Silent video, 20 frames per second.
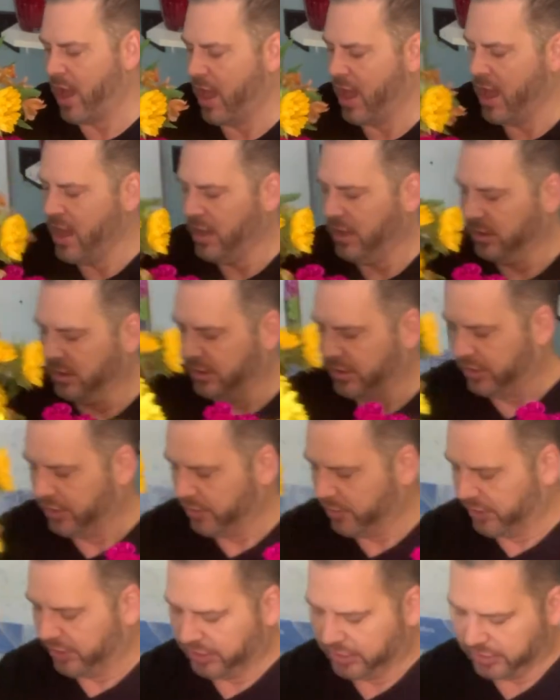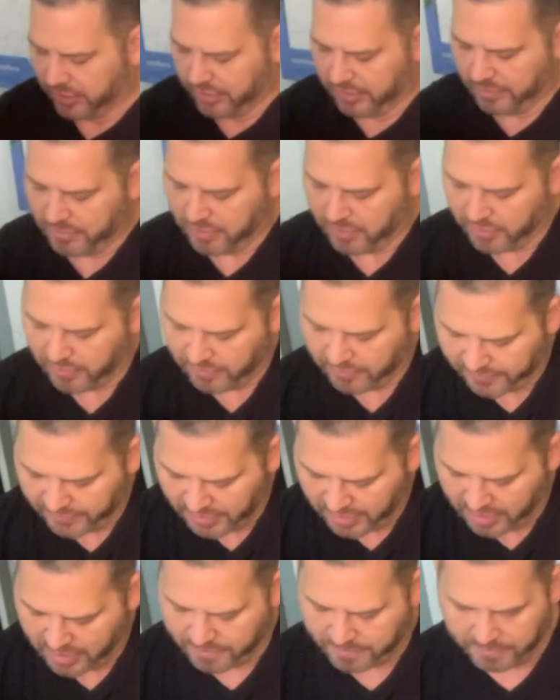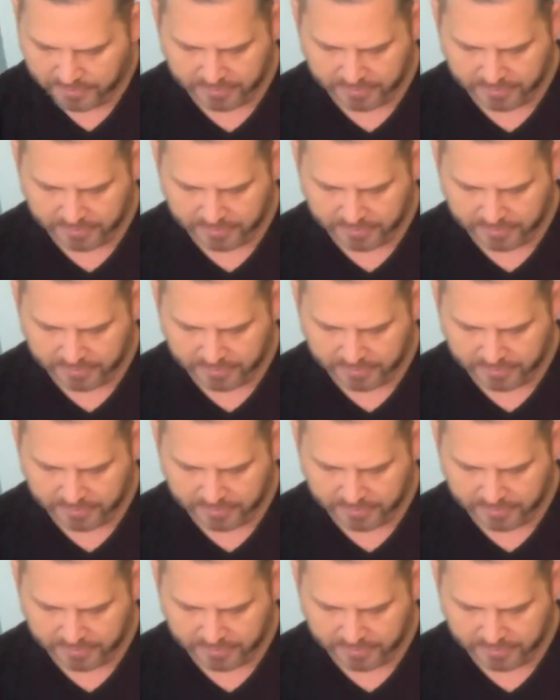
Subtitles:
way. So we're just going to move them